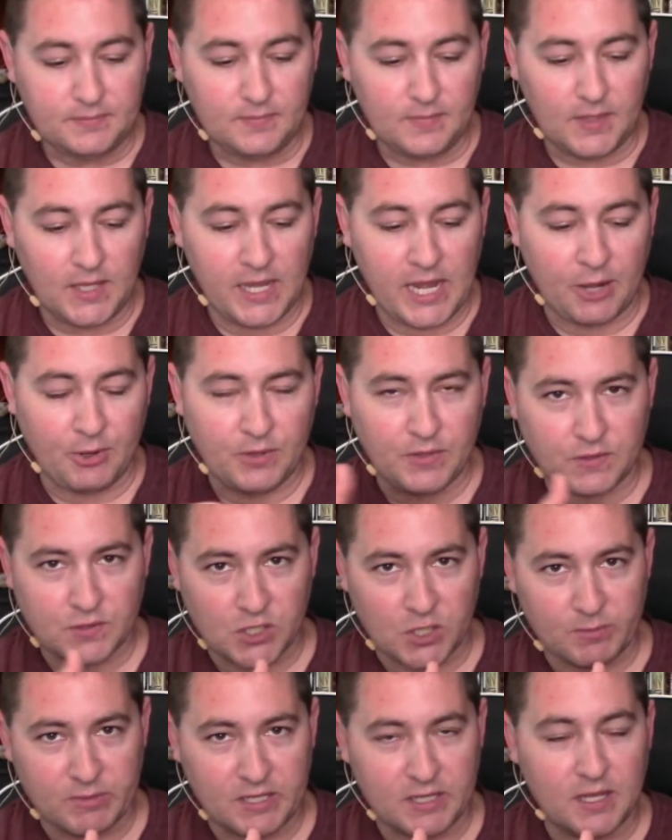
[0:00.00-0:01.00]
Now, in the
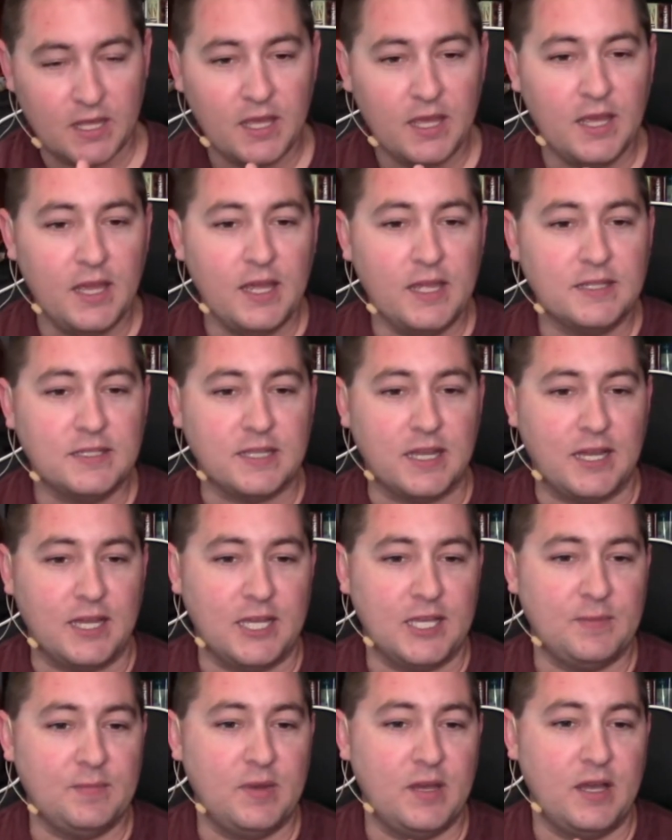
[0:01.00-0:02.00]
sermon
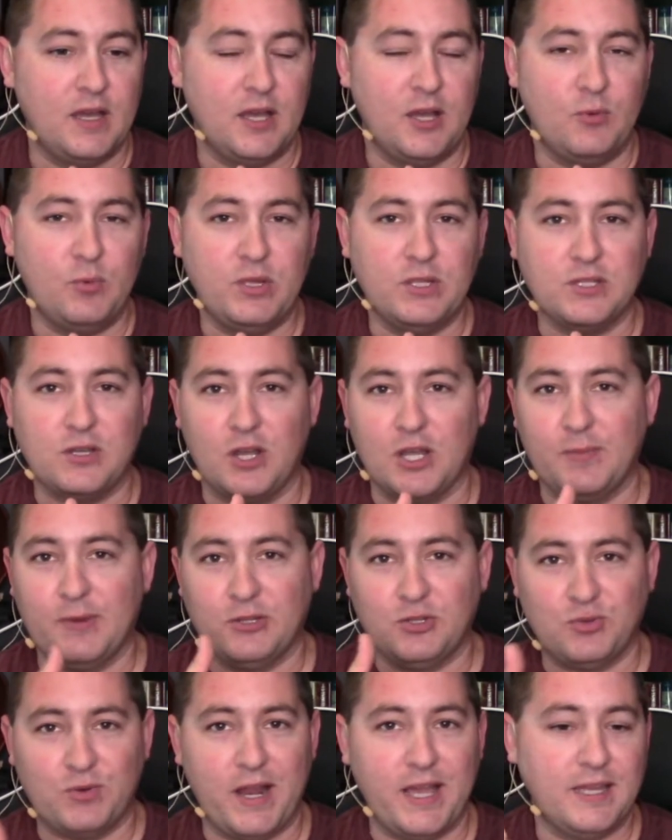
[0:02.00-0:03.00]
time, we talk about
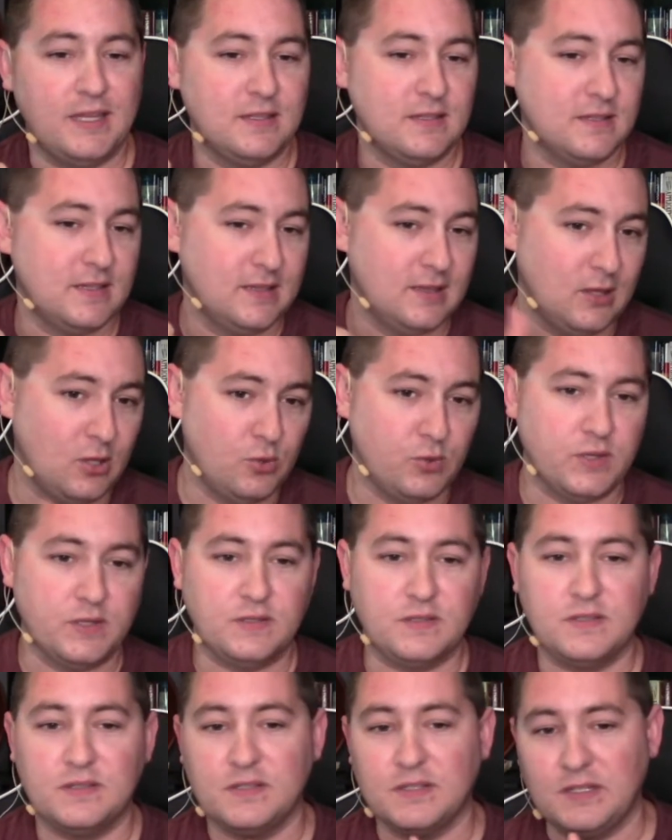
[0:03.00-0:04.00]
dragons and
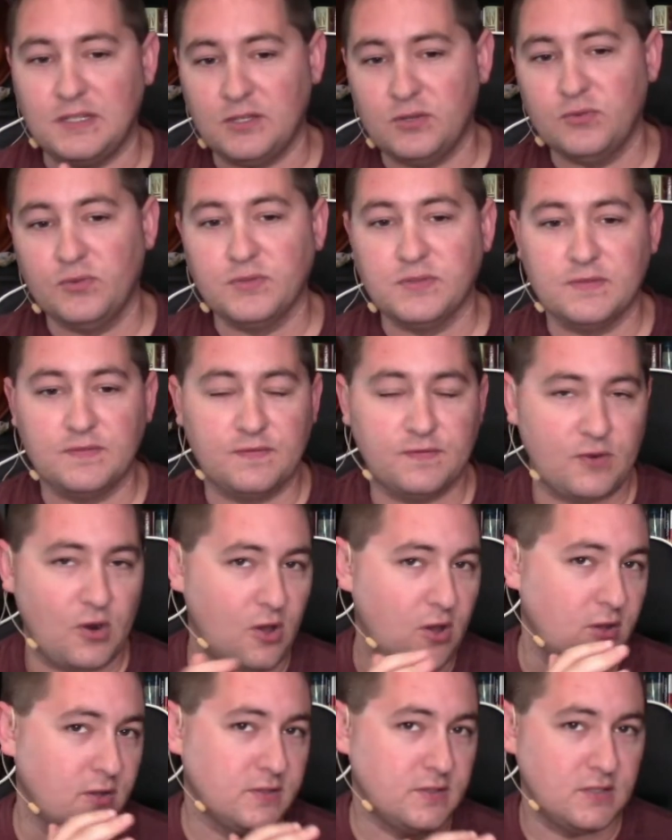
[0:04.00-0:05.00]
locusts and eagles and
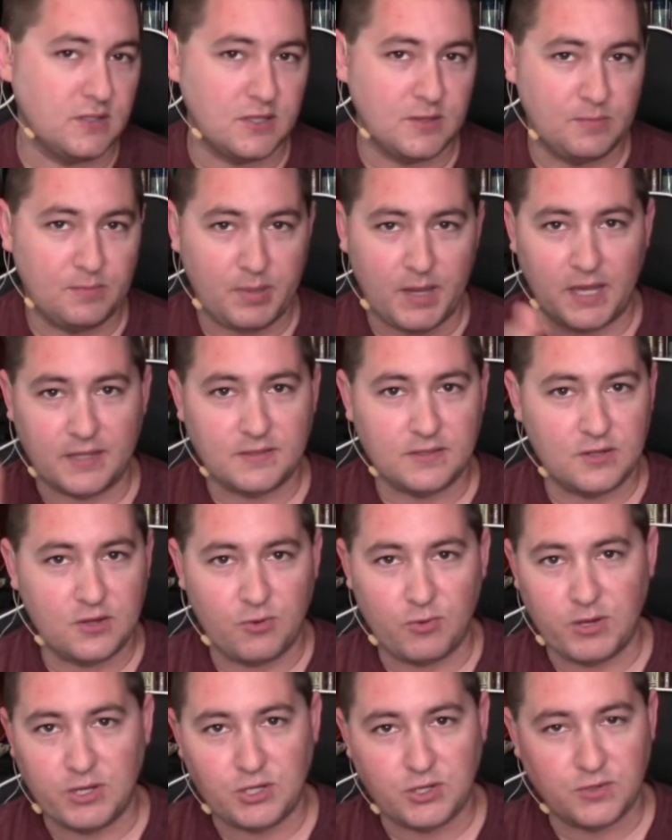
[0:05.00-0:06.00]
frogs and composite
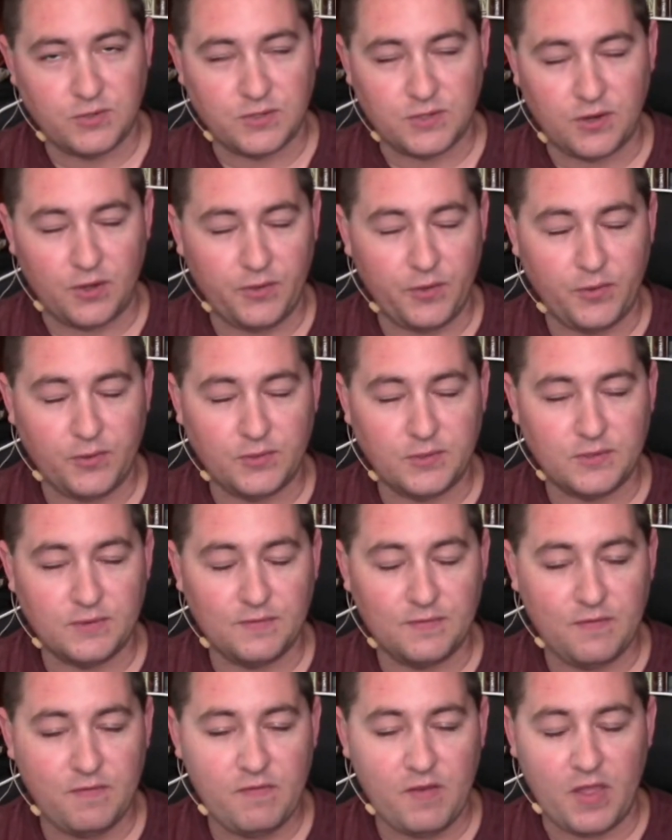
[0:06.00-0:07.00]
creatures and all those
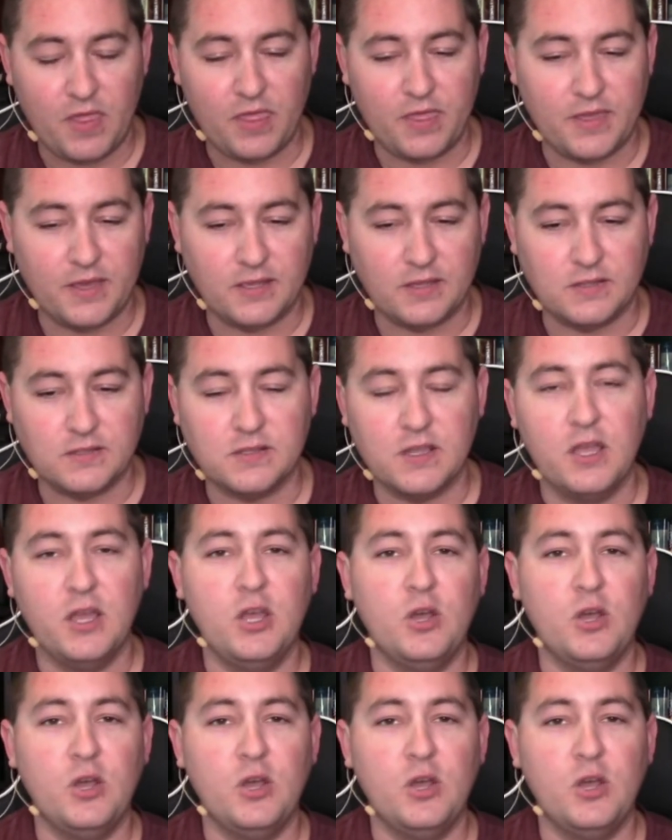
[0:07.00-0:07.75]
fun things.